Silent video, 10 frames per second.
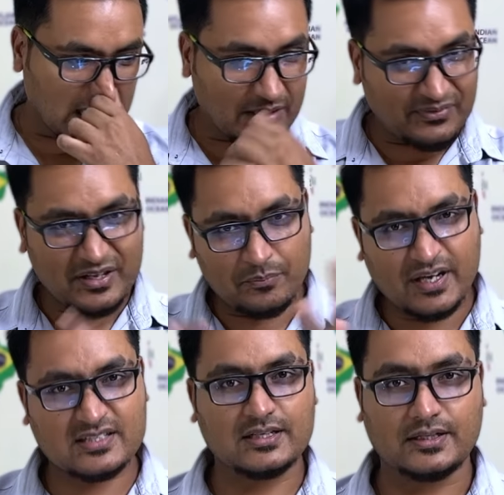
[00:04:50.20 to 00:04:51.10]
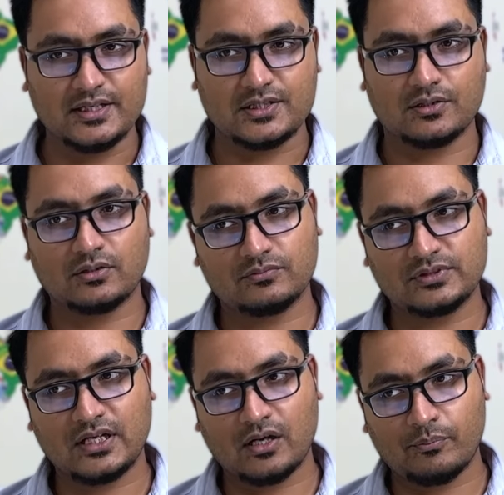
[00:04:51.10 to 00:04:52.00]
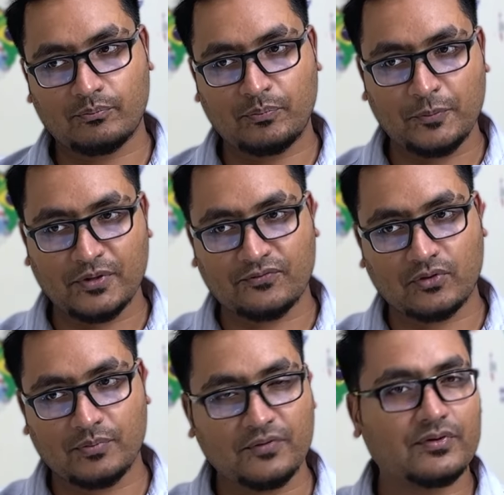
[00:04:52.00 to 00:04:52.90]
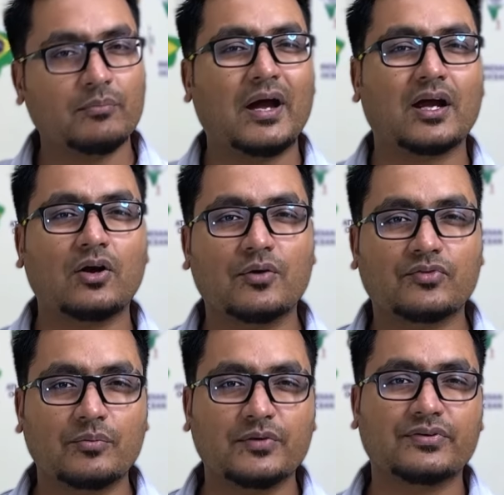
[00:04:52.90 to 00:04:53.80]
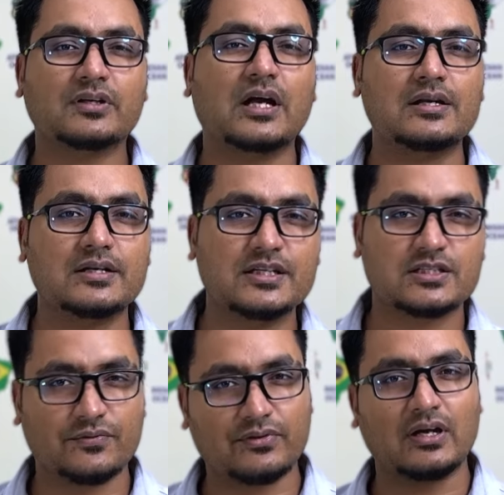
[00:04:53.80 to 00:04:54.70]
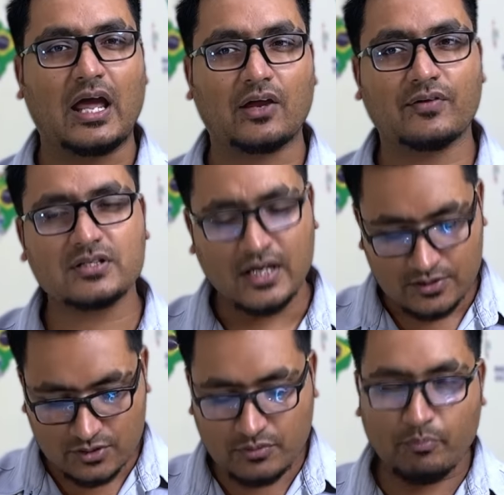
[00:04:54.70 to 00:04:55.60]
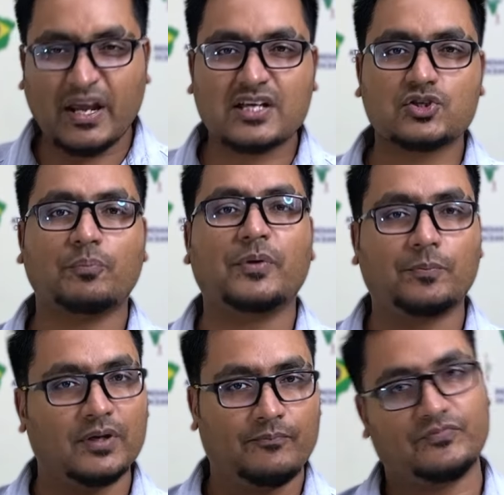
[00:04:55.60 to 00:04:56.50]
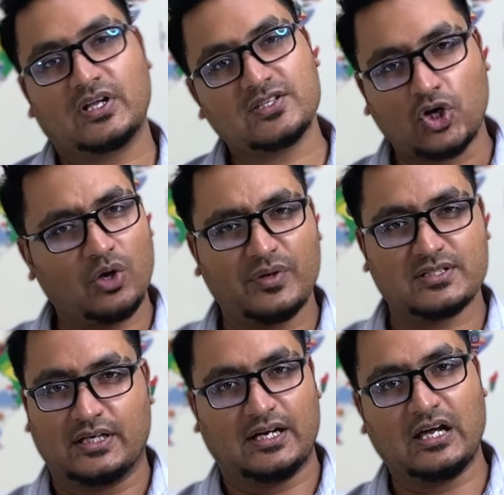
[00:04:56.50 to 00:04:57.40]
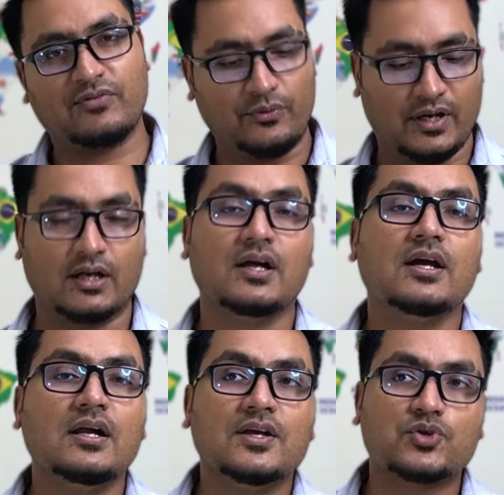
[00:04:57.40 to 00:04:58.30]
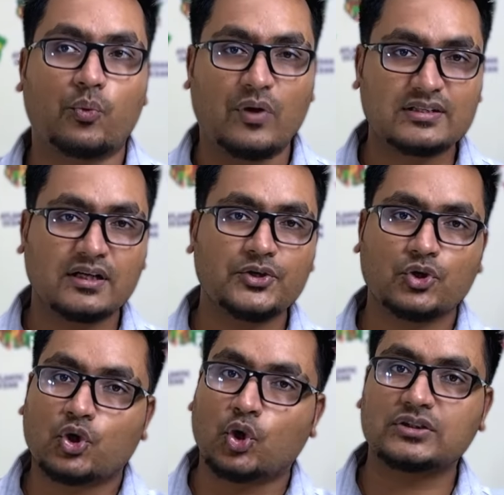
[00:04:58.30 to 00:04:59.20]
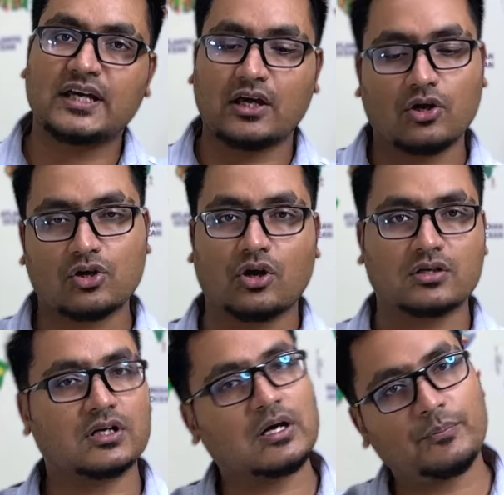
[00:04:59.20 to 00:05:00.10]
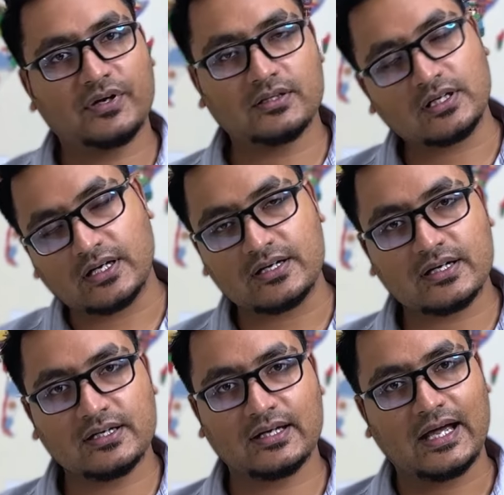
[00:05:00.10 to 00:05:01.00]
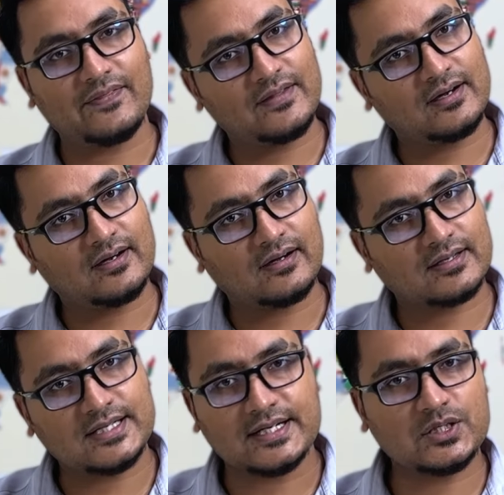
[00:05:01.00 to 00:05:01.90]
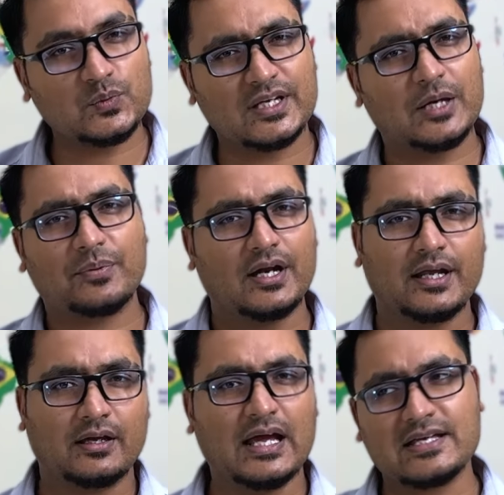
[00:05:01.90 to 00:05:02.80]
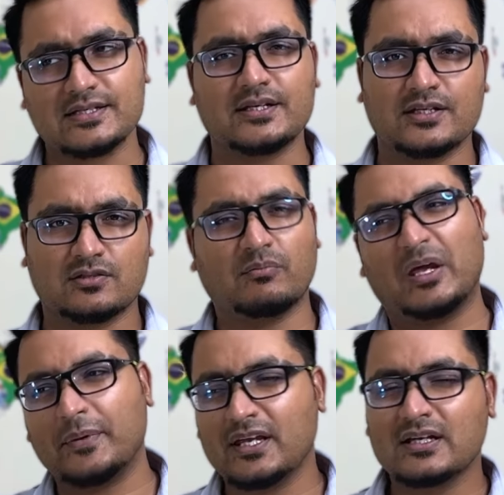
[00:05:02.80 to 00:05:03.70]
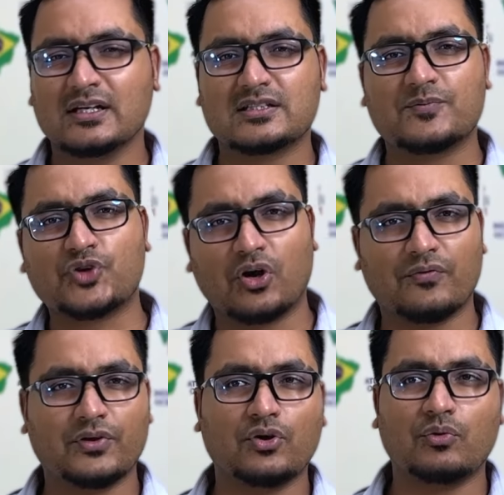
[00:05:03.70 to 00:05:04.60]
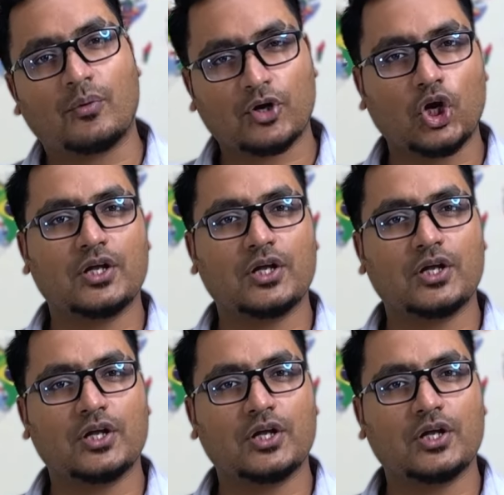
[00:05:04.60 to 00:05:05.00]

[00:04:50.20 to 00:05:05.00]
every big cities, there are people from different background, from different countries, different language. So it's a mix of people. It's always there, everywhere. So whether you go there or not, the country and the cities will keep running as it is. Maybe some sort of overall